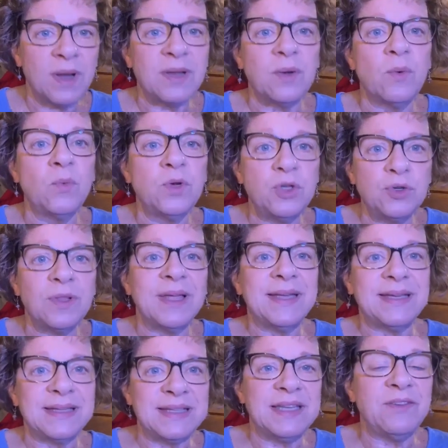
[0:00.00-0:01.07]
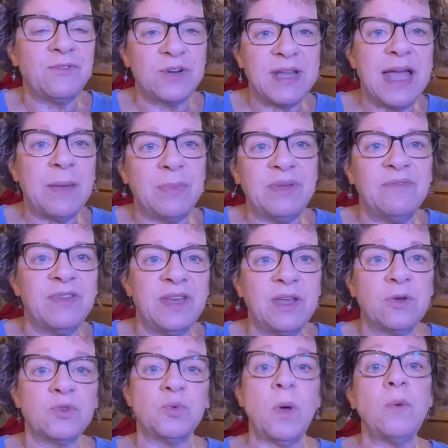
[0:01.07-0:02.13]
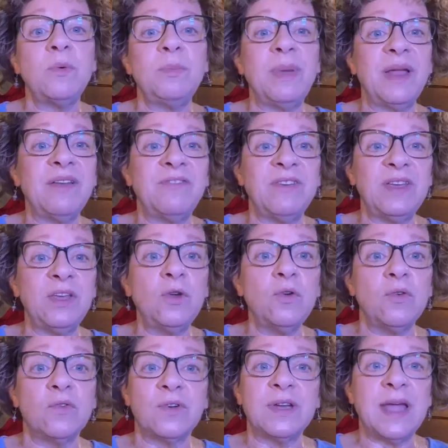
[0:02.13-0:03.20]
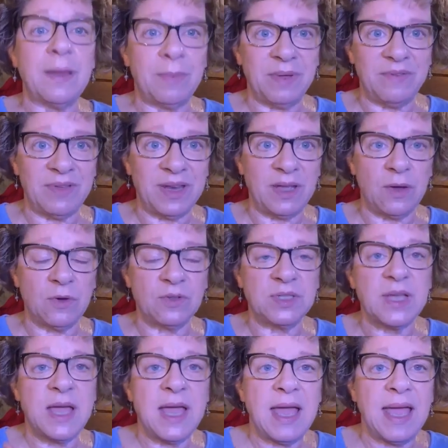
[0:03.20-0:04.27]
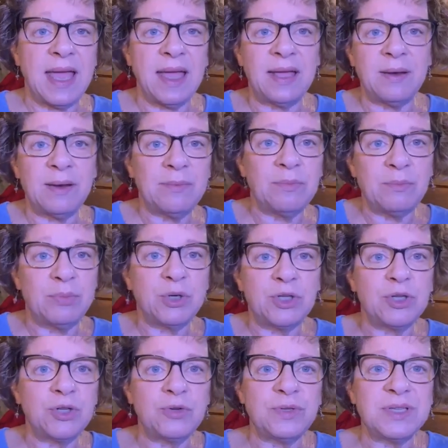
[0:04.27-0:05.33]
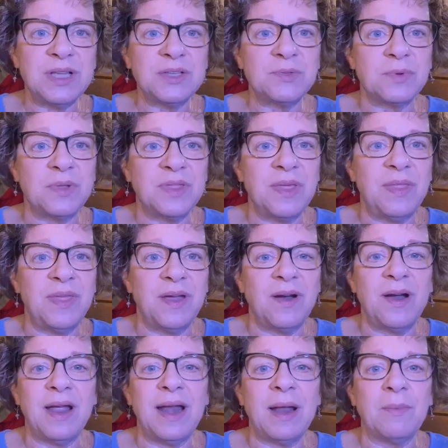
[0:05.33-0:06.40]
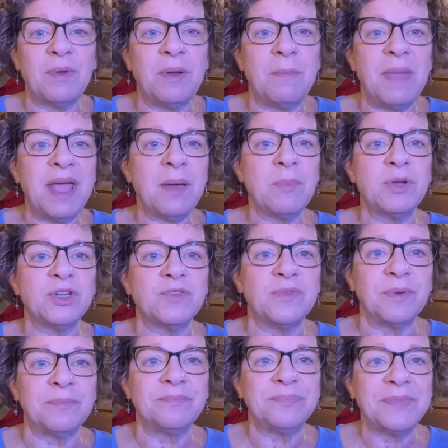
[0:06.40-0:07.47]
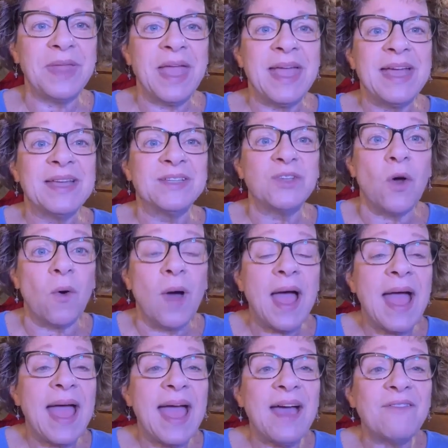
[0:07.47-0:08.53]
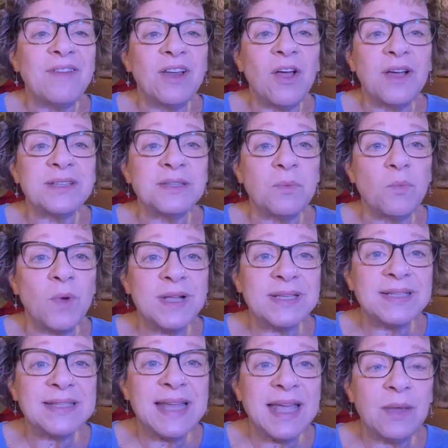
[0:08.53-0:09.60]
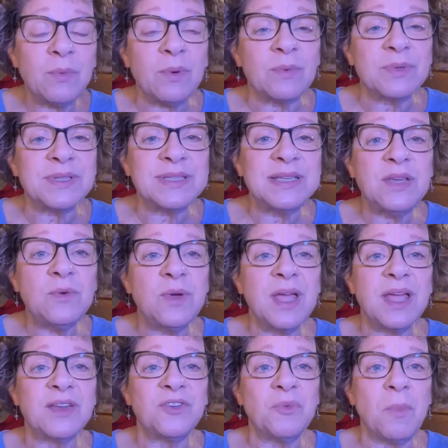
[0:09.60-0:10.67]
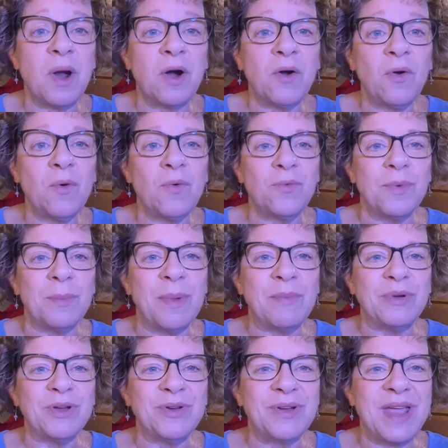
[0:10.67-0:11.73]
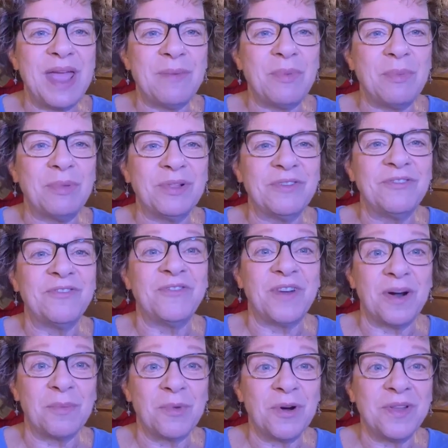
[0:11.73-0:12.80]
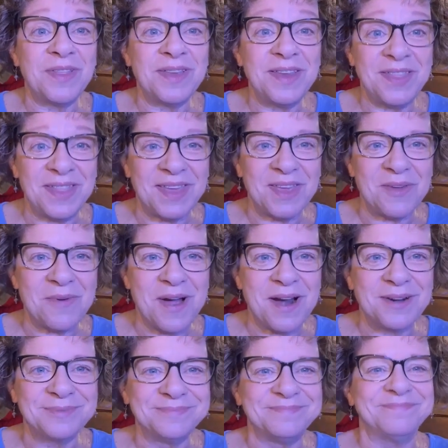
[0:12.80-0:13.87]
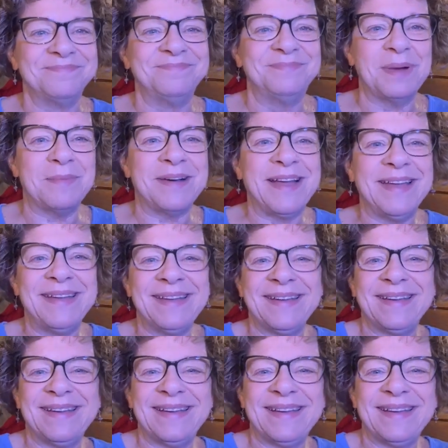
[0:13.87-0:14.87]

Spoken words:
What would you like to see for tapping videos? What would benefit you for tapping videos? And put your 2 cents worth in there, and I'm going to make a bunch of them. So have an awesome Wednesday. We will see you again tomorrow. Remember, you're capable of far more than you think you are. Bye-bye.